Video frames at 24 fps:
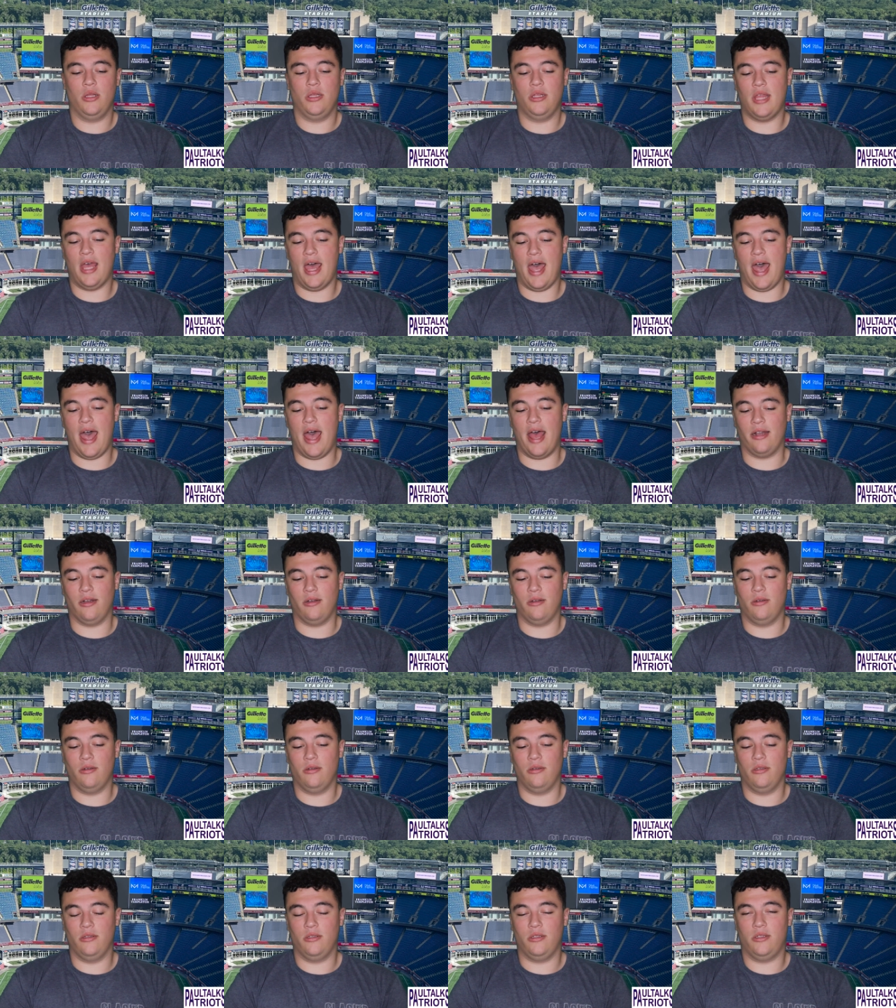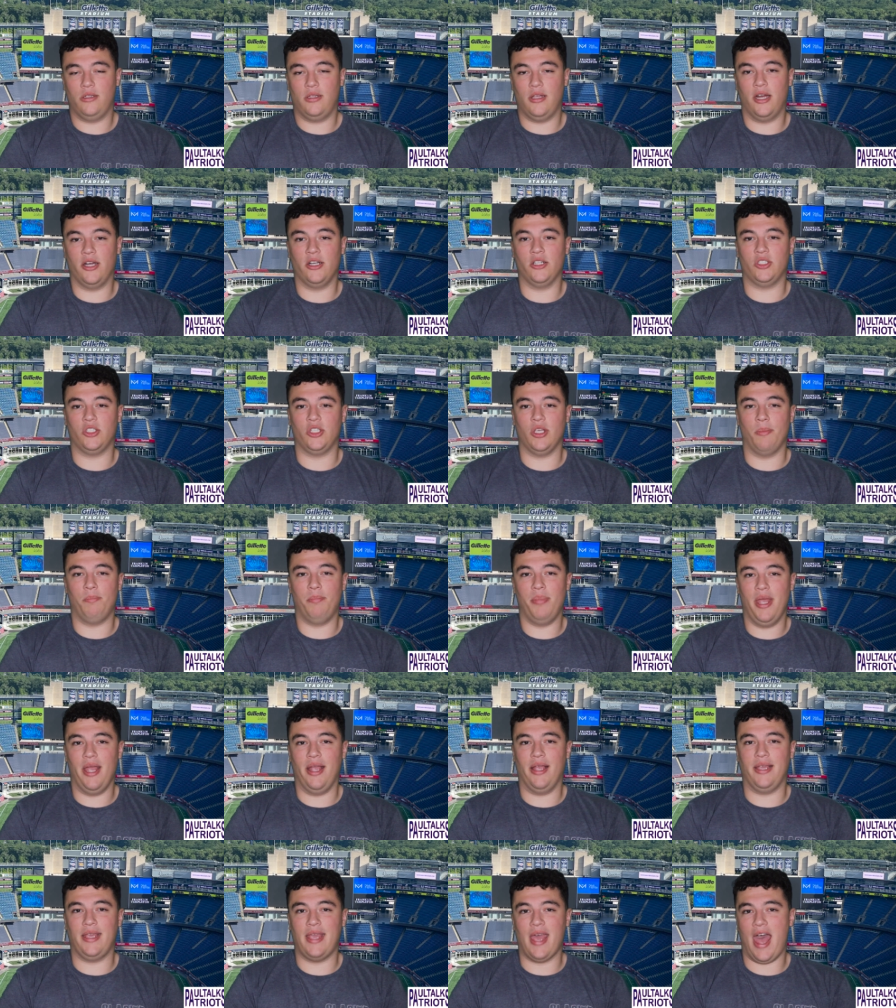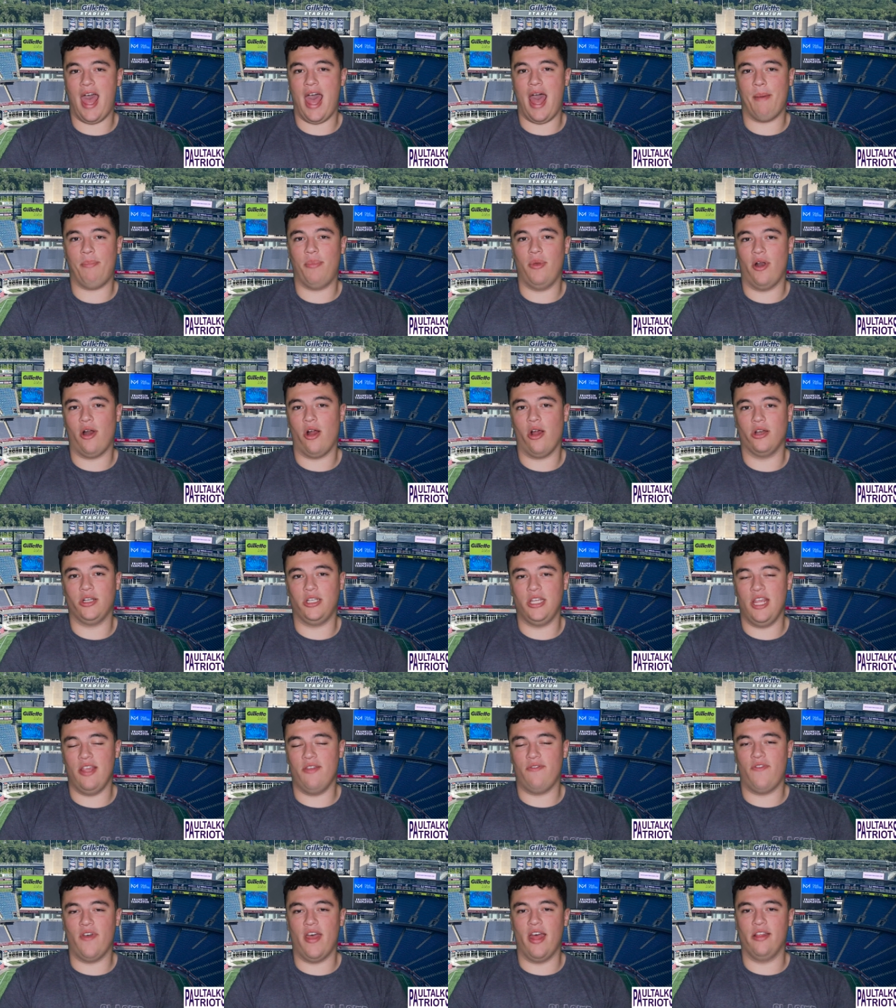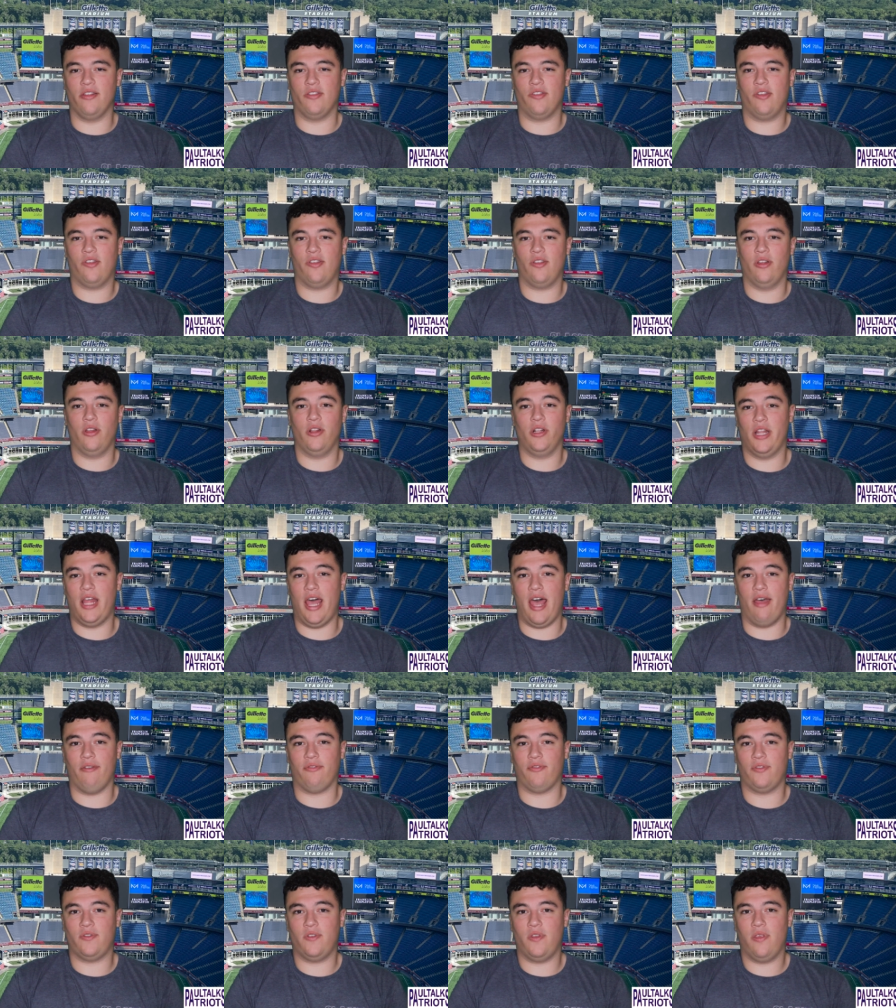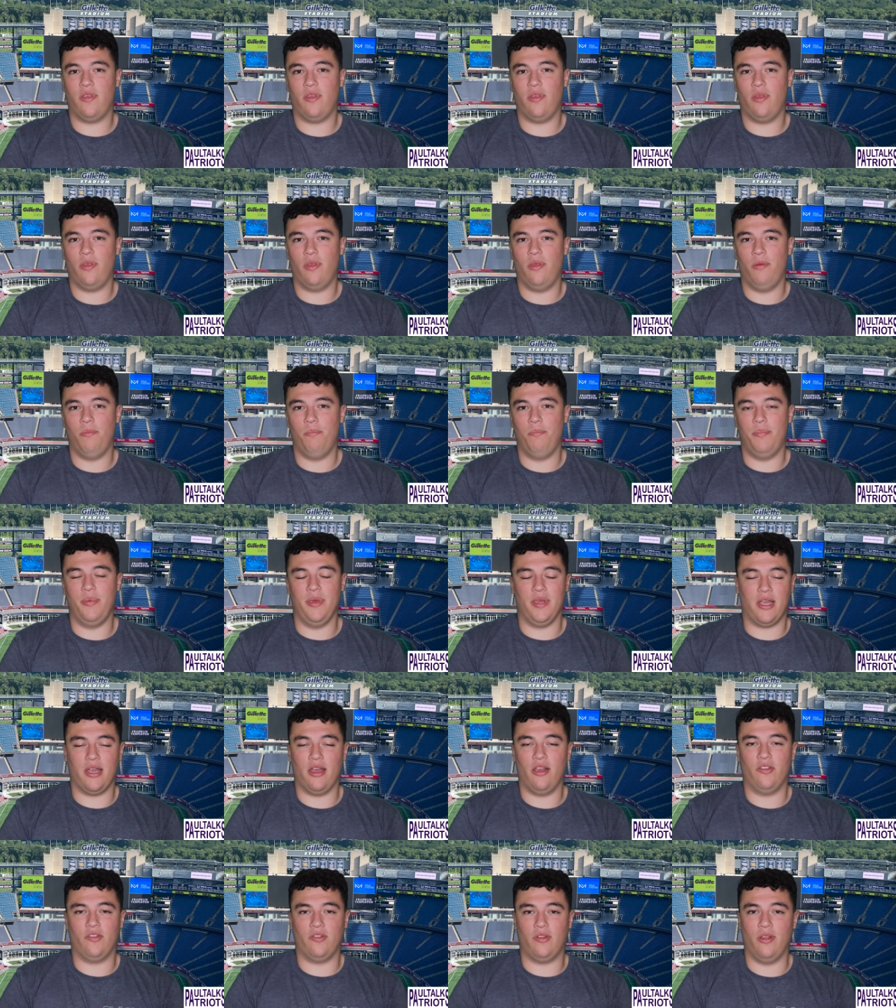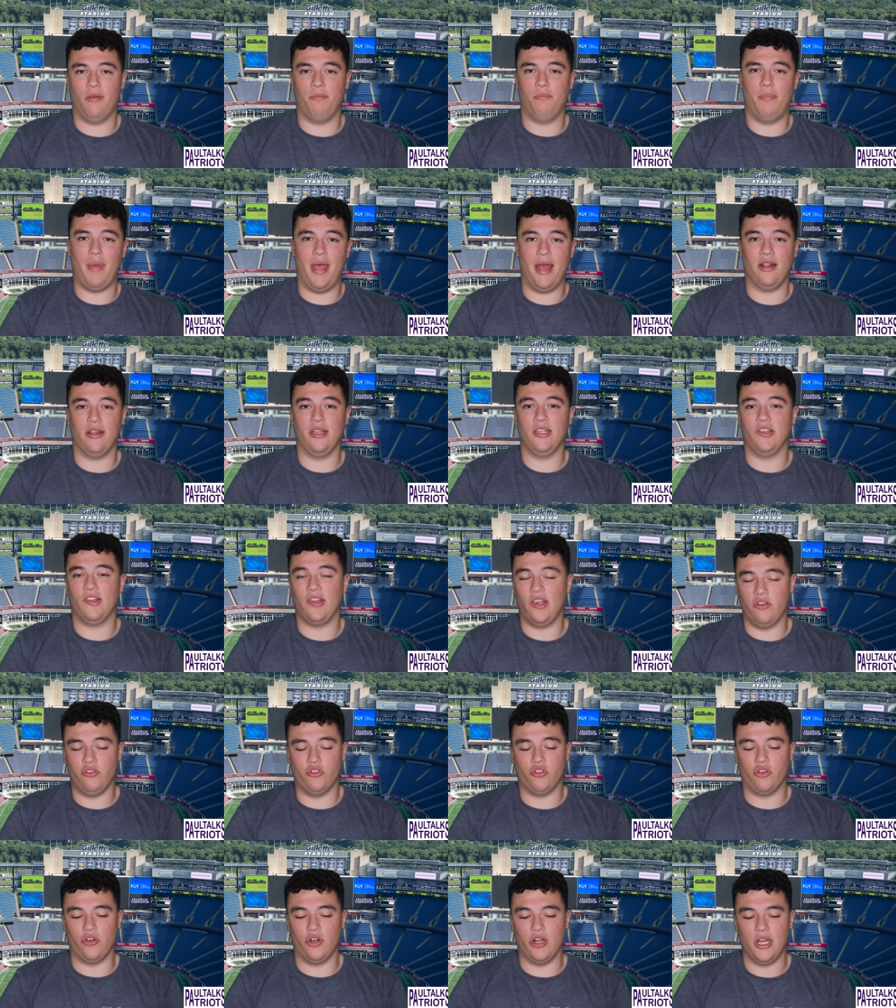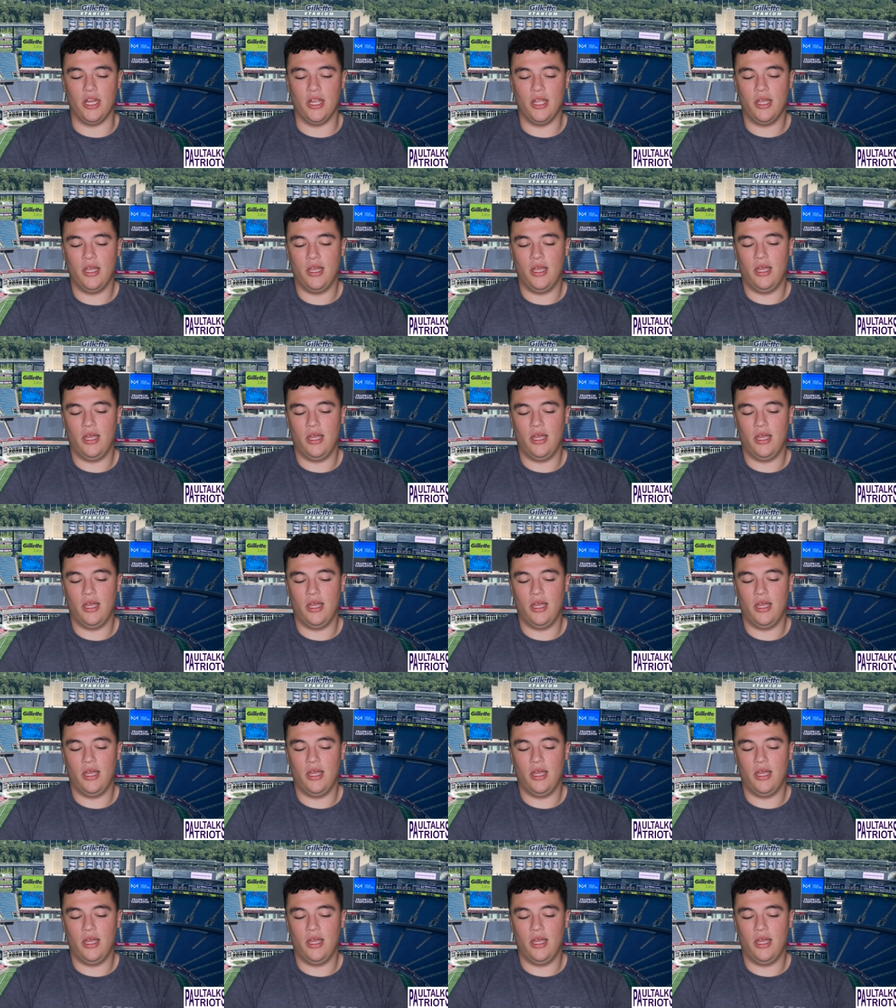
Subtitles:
that there's a big gap in our defense left because of Bentley's injury.